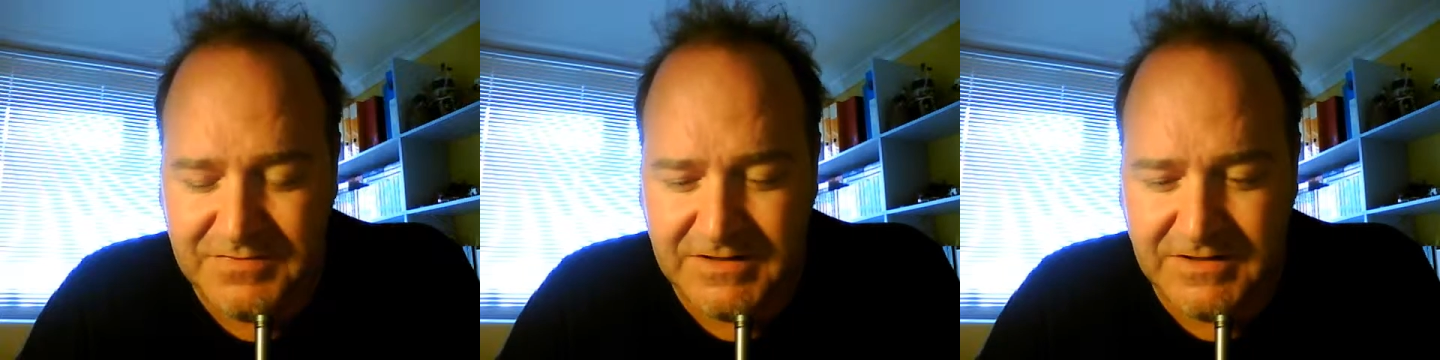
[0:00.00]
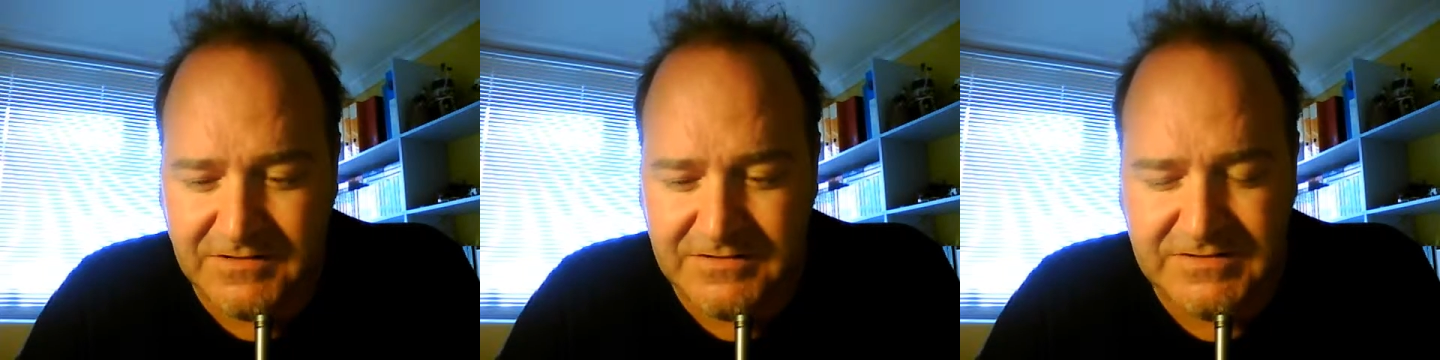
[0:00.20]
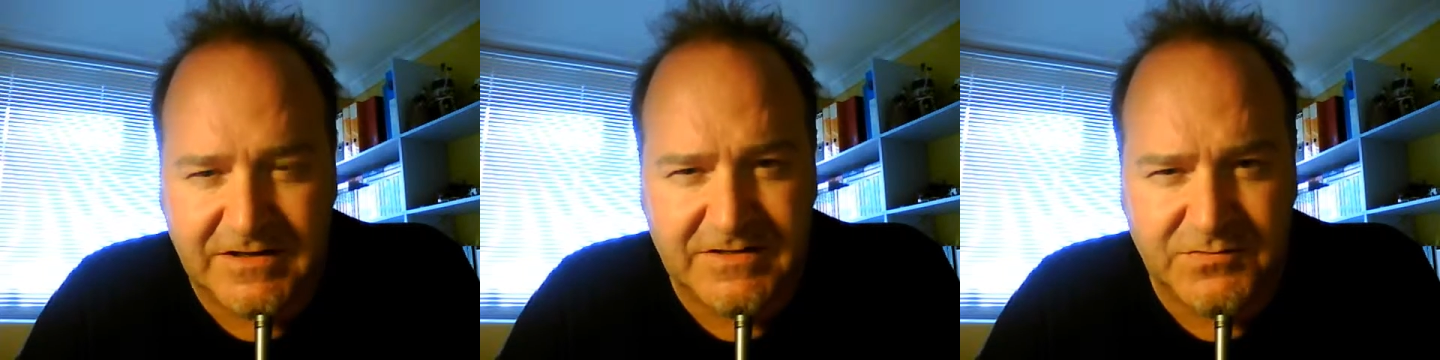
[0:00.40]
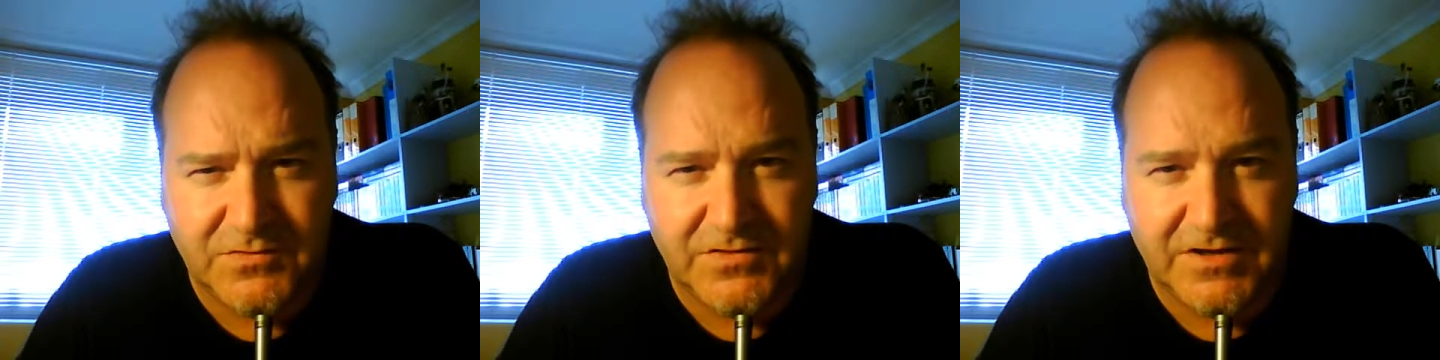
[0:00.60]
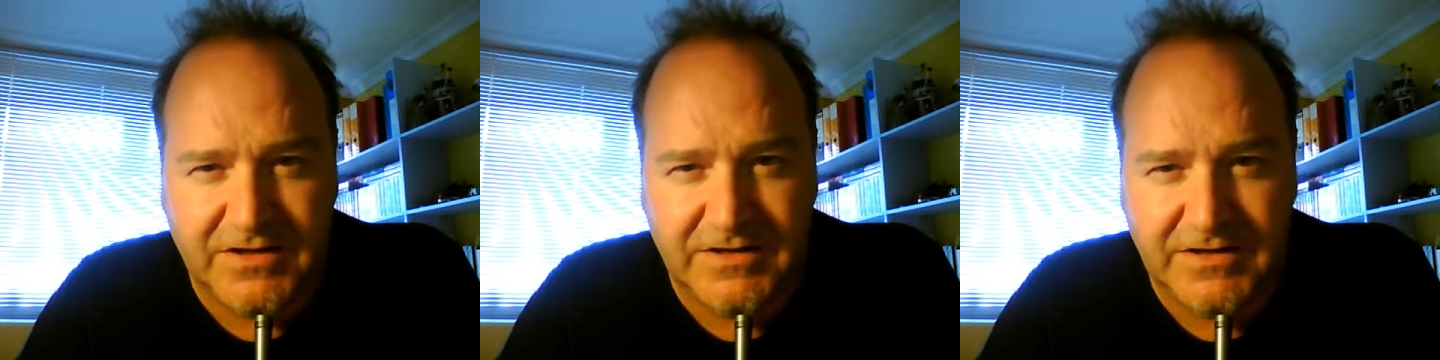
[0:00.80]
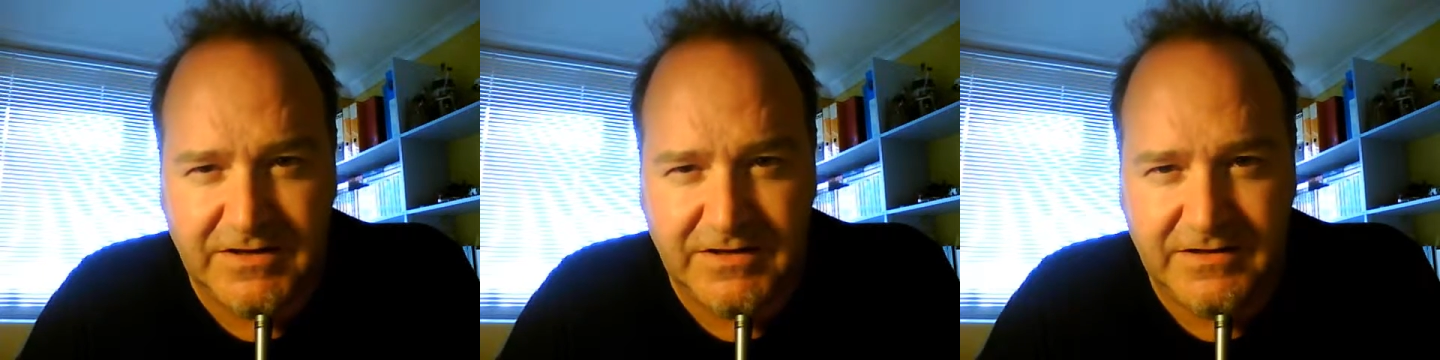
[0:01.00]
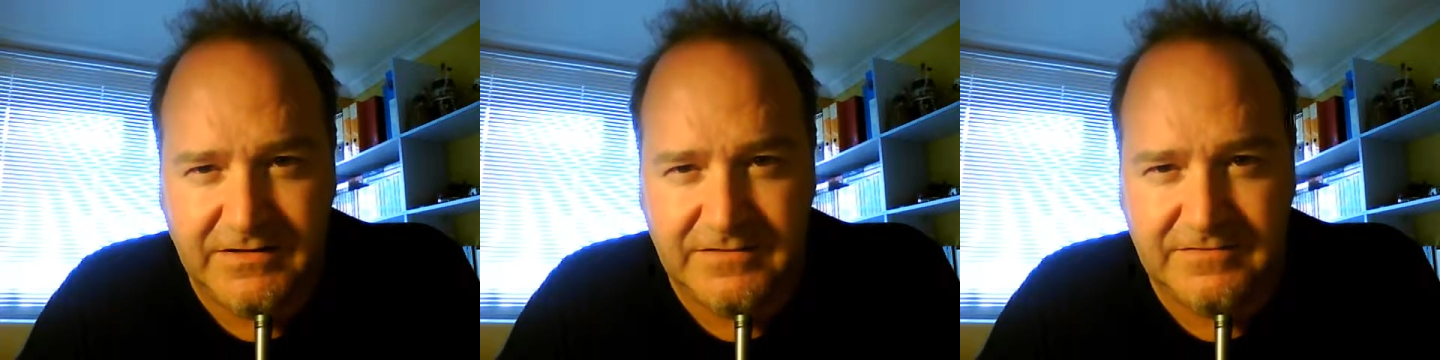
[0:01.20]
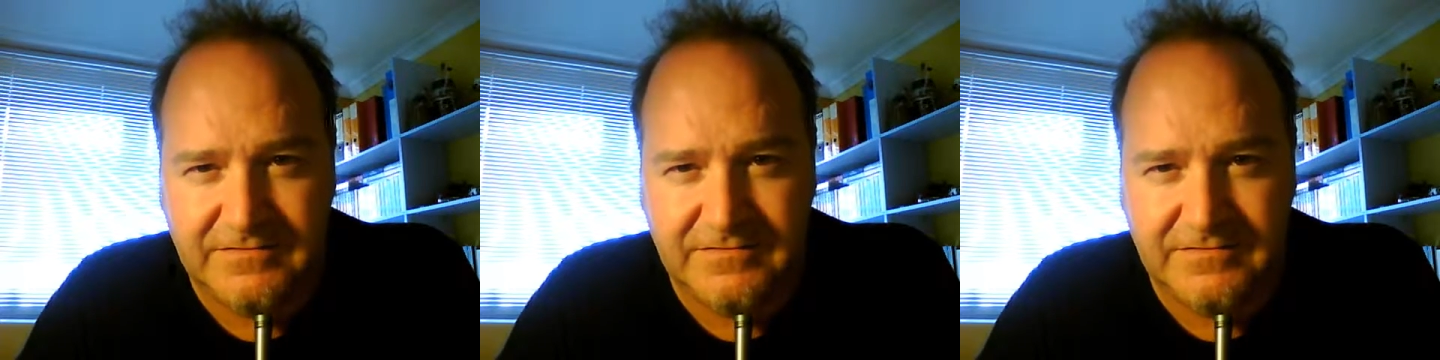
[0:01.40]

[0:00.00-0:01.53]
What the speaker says: because that's what they need.